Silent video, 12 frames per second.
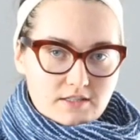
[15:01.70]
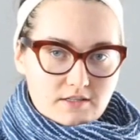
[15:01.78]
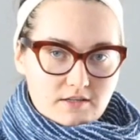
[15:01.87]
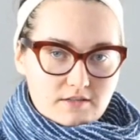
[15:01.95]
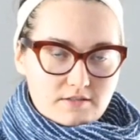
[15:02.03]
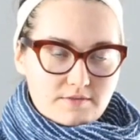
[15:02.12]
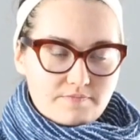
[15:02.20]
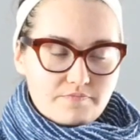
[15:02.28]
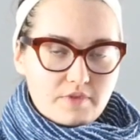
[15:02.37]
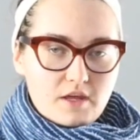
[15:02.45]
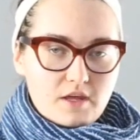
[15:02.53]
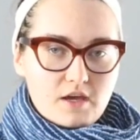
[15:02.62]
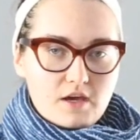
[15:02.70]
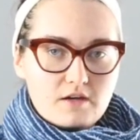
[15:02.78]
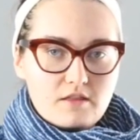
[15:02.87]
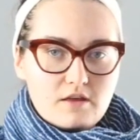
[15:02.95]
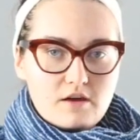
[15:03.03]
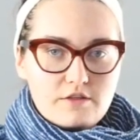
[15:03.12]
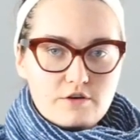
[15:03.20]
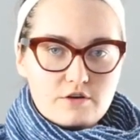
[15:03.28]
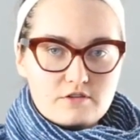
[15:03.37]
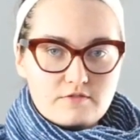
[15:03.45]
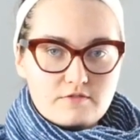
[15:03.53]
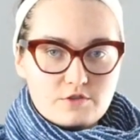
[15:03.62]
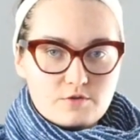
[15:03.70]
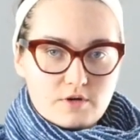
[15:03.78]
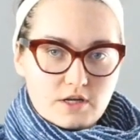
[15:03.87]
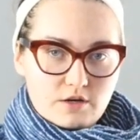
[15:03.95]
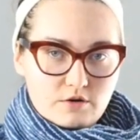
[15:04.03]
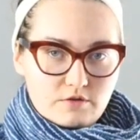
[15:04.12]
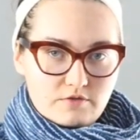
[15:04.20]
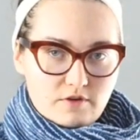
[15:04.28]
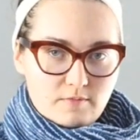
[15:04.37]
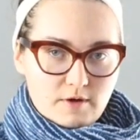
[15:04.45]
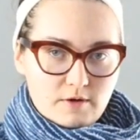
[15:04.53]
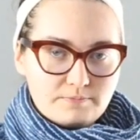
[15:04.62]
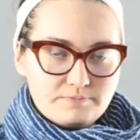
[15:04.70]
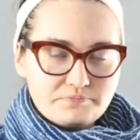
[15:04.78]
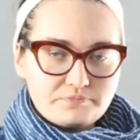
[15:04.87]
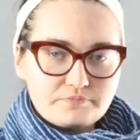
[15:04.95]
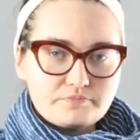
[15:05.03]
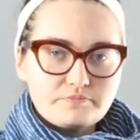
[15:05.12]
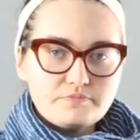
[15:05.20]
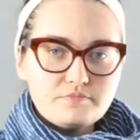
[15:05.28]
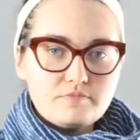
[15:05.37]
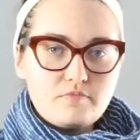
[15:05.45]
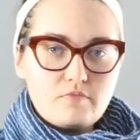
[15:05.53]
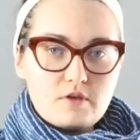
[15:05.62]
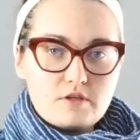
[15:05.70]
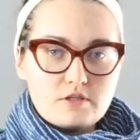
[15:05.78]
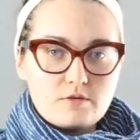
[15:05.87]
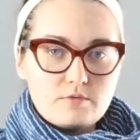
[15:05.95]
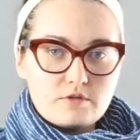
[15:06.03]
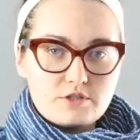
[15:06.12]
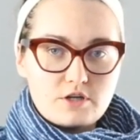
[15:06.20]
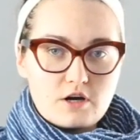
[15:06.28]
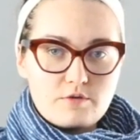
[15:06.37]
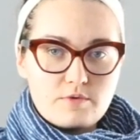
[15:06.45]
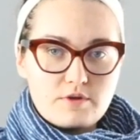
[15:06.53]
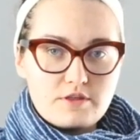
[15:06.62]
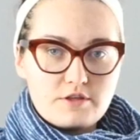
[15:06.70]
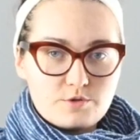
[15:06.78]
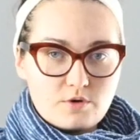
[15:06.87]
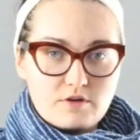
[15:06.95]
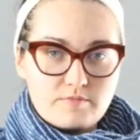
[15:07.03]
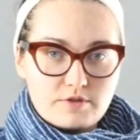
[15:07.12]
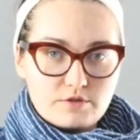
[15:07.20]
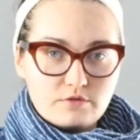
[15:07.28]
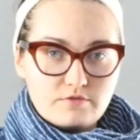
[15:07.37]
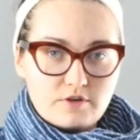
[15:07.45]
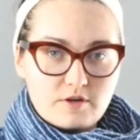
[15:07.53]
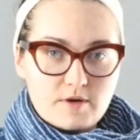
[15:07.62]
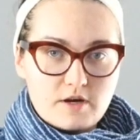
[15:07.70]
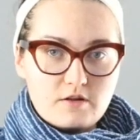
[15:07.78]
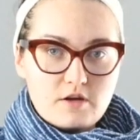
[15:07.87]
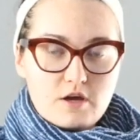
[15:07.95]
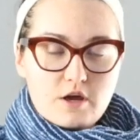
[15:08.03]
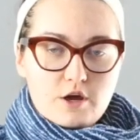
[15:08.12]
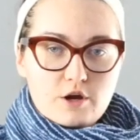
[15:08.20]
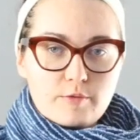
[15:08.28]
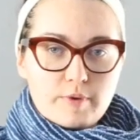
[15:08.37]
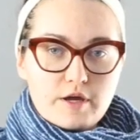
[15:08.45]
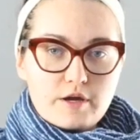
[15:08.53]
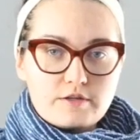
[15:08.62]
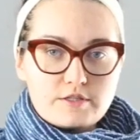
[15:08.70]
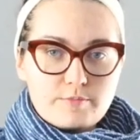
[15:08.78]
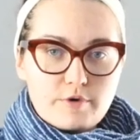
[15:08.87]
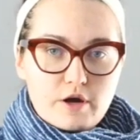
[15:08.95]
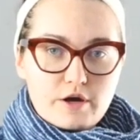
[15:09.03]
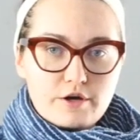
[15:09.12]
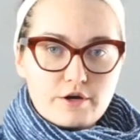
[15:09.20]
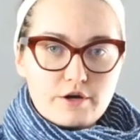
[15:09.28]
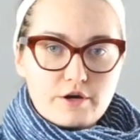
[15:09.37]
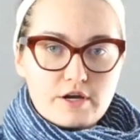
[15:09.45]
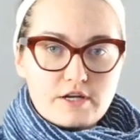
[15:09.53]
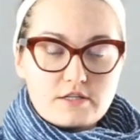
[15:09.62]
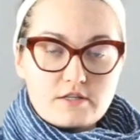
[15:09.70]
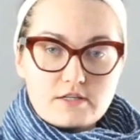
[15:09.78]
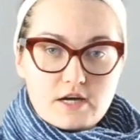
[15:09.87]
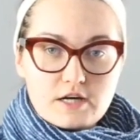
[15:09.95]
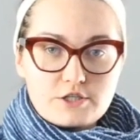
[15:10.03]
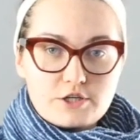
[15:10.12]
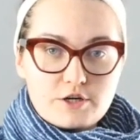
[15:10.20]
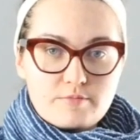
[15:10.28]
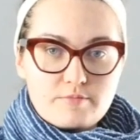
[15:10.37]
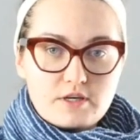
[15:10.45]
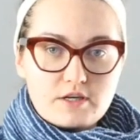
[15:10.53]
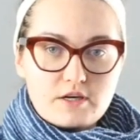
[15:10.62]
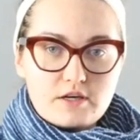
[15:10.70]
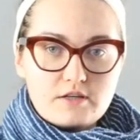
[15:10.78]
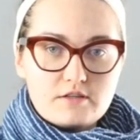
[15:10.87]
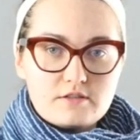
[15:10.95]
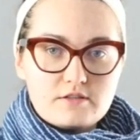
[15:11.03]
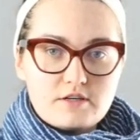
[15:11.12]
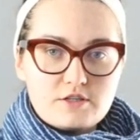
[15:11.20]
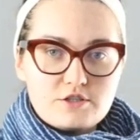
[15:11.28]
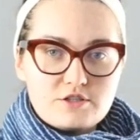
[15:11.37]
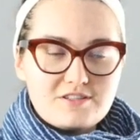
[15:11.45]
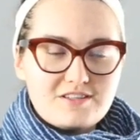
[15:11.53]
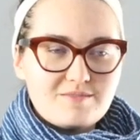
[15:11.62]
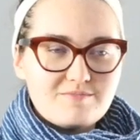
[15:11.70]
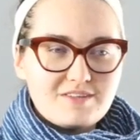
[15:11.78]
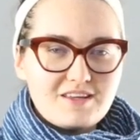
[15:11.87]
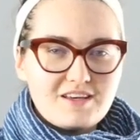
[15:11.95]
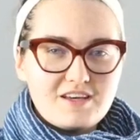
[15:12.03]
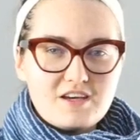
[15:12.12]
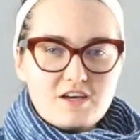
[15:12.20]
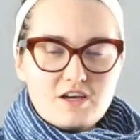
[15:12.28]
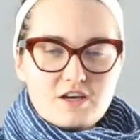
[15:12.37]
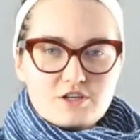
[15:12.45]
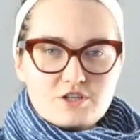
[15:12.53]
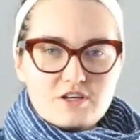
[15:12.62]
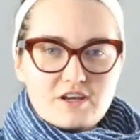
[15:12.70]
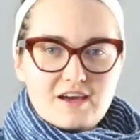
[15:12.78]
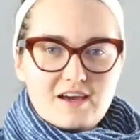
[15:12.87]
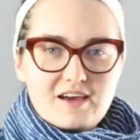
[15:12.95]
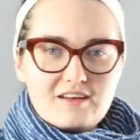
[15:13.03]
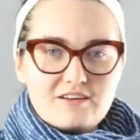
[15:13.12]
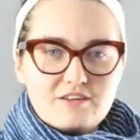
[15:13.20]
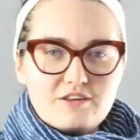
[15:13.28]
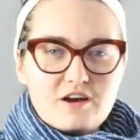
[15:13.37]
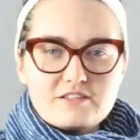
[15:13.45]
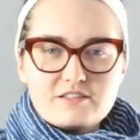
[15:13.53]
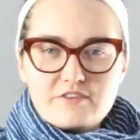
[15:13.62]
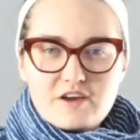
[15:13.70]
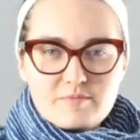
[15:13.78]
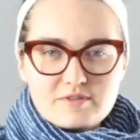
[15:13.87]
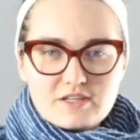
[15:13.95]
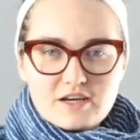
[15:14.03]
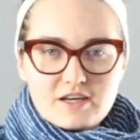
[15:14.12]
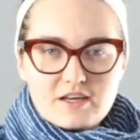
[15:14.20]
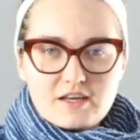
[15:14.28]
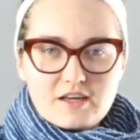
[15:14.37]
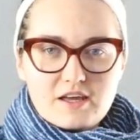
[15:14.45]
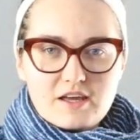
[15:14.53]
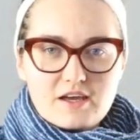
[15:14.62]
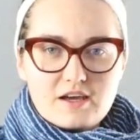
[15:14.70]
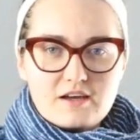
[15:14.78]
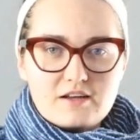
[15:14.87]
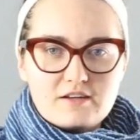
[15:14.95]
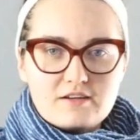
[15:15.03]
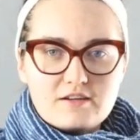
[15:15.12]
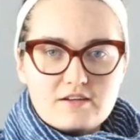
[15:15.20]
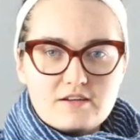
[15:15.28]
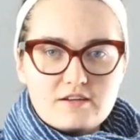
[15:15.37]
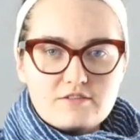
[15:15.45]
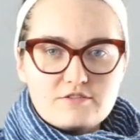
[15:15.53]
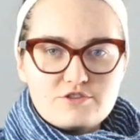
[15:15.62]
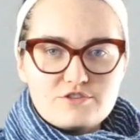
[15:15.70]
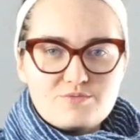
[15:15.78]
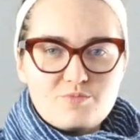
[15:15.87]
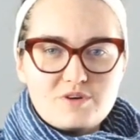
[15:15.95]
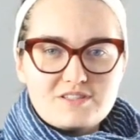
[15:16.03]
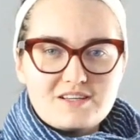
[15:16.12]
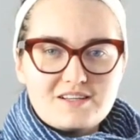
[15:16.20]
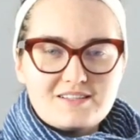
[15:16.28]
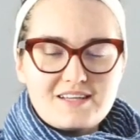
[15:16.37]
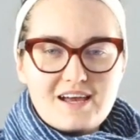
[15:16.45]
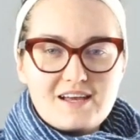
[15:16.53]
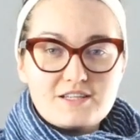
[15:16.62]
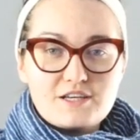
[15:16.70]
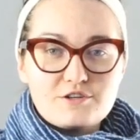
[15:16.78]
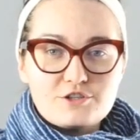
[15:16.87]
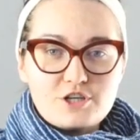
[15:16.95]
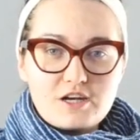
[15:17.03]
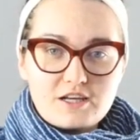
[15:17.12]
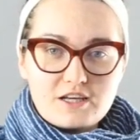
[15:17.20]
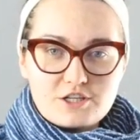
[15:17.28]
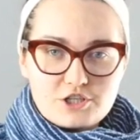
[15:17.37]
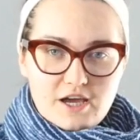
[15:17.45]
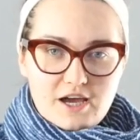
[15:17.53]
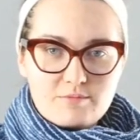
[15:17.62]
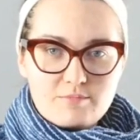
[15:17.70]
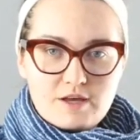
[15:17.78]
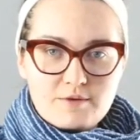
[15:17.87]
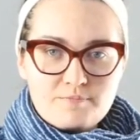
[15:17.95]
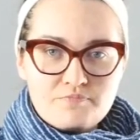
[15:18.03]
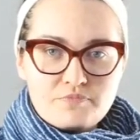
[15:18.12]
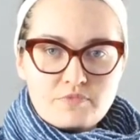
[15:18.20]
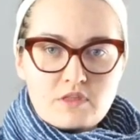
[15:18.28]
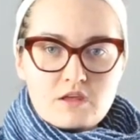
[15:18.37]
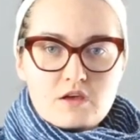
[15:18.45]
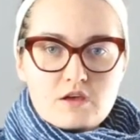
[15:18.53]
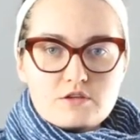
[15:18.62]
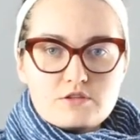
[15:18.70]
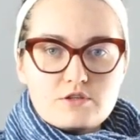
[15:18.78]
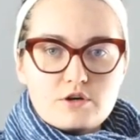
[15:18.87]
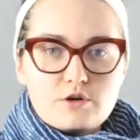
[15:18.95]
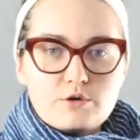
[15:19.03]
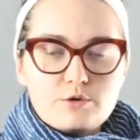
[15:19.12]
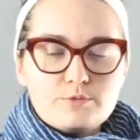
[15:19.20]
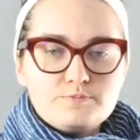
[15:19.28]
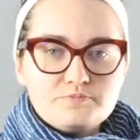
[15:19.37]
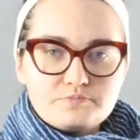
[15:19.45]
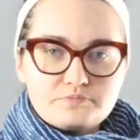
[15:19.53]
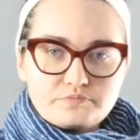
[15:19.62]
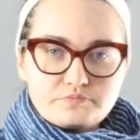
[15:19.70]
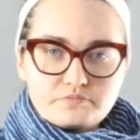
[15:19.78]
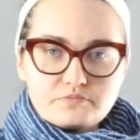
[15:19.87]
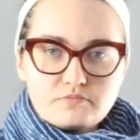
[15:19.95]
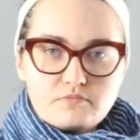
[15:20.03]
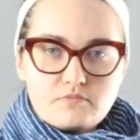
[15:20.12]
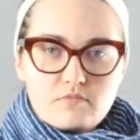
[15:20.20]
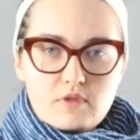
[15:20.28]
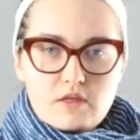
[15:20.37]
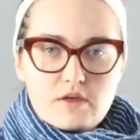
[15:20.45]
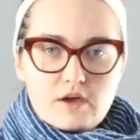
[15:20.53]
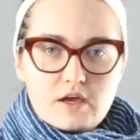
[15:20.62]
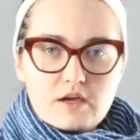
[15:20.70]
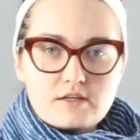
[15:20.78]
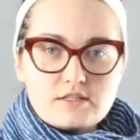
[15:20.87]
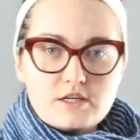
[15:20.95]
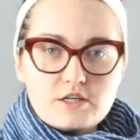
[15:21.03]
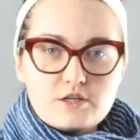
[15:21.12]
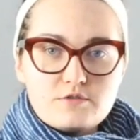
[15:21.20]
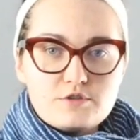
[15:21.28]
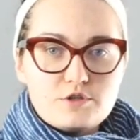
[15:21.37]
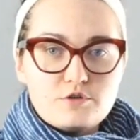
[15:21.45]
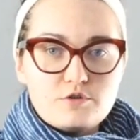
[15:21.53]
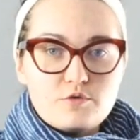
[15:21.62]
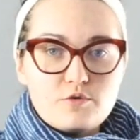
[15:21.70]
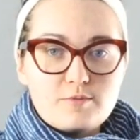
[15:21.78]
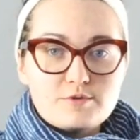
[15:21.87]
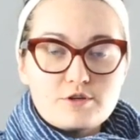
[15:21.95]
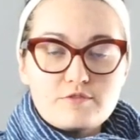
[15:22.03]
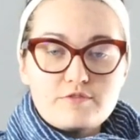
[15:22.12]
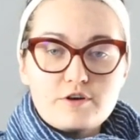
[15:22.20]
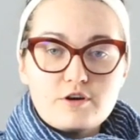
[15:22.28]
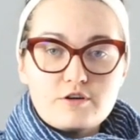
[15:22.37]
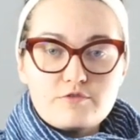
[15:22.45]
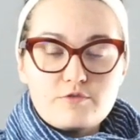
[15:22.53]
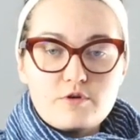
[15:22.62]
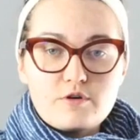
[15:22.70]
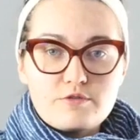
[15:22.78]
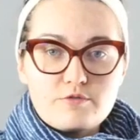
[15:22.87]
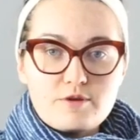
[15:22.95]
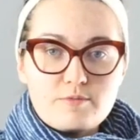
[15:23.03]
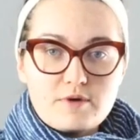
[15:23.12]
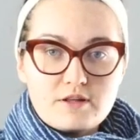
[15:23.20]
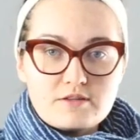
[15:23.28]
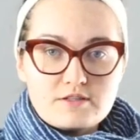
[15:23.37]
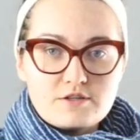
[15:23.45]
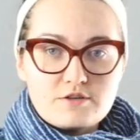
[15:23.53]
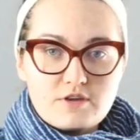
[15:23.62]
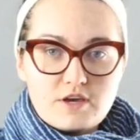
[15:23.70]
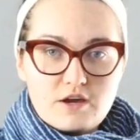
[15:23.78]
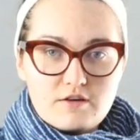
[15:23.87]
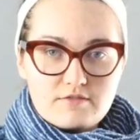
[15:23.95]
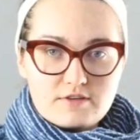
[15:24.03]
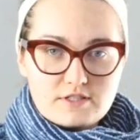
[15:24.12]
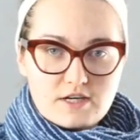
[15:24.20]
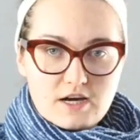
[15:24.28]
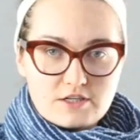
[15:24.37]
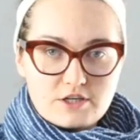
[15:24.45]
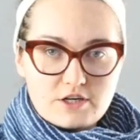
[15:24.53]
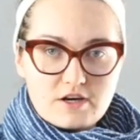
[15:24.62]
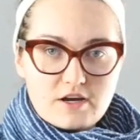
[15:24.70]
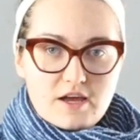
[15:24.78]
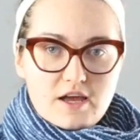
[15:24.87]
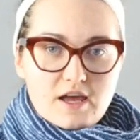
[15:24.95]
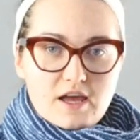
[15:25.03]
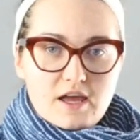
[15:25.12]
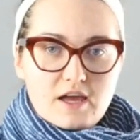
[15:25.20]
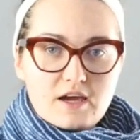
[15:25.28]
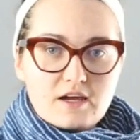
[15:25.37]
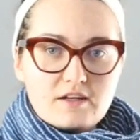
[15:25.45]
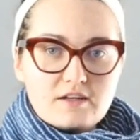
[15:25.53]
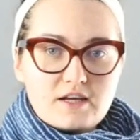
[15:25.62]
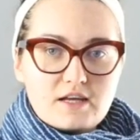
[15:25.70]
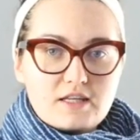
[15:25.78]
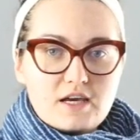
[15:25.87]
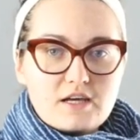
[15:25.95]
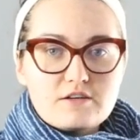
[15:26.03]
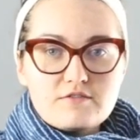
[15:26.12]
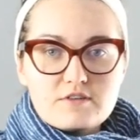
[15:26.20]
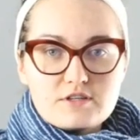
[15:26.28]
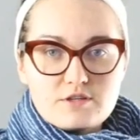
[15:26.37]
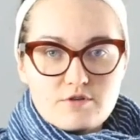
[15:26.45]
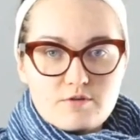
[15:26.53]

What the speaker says: disease, and the other is of a 20-year-old female. So we'll start with the 12-month-old female. Her parents brought her into the doctor because it just seemed like she had a loss of appetite and just wasn't as energetic as she had been. So they continued to observe her for 3 months under the care of this doctor, and at the end of this